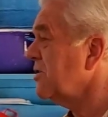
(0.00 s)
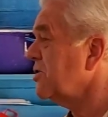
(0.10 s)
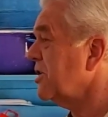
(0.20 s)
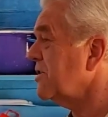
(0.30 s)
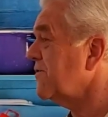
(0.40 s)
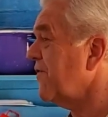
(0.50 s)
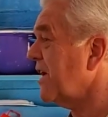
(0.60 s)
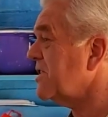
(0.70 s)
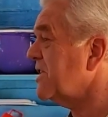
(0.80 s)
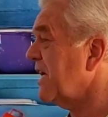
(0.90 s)
She's
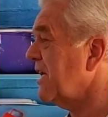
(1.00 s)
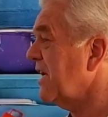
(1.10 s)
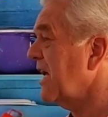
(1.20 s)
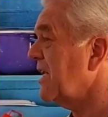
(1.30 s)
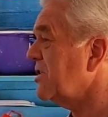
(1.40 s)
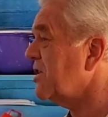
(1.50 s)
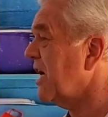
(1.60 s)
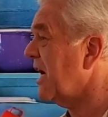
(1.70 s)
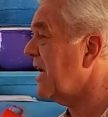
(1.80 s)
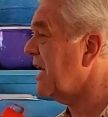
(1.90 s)
fixing lunch,
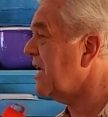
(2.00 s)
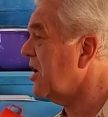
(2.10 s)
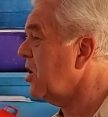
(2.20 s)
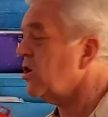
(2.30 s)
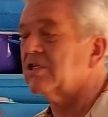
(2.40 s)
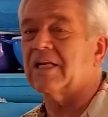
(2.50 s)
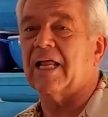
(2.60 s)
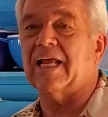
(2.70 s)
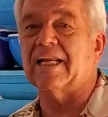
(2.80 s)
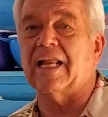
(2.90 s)
and it looks
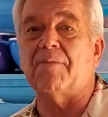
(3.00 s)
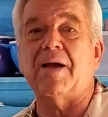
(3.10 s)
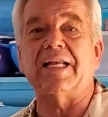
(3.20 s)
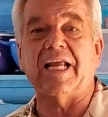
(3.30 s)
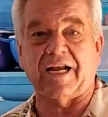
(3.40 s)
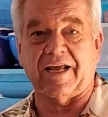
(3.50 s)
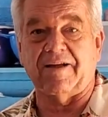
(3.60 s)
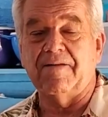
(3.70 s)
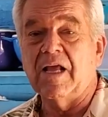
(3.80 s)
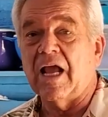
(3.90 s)
like la bandera,
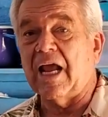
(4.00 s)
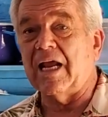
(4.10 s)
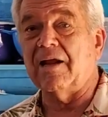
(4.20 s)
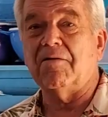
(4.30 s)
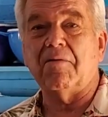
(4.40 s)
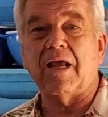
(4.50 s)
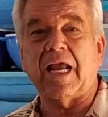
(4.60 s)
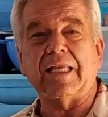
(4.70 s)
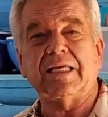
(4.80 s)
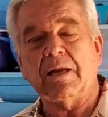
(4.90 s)
a
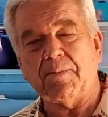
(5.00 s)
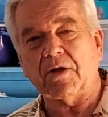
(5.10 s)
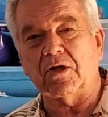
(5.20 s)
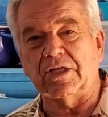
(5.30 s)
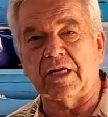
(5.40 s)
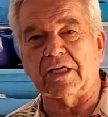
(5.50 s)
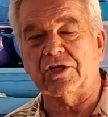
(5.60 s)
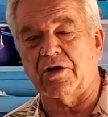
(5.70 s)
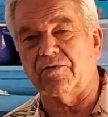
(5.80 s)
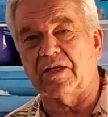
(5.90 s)
A typical dish
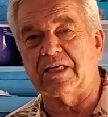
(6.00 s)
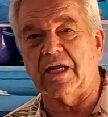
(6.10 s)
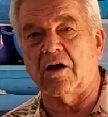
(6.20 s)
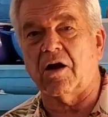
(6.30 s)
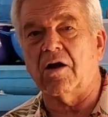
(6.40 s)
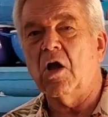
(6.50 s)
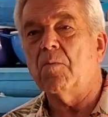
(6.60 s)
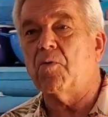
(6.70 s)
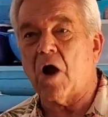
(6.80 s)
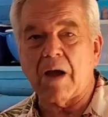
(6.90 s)
here in the DR,
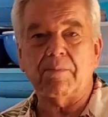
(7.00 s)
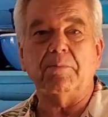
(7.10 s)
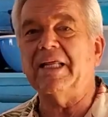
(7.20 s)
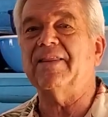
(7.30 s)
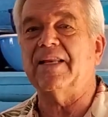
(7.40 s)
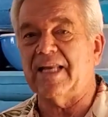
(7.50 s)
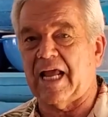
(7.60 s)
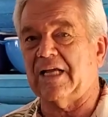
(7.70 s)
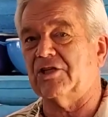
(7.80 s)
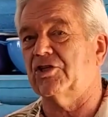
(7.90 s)
probably the
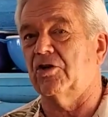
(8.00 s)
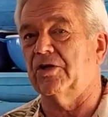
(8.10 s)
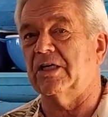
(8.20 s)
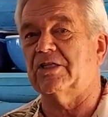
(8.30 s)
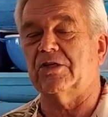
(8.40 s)
national dish.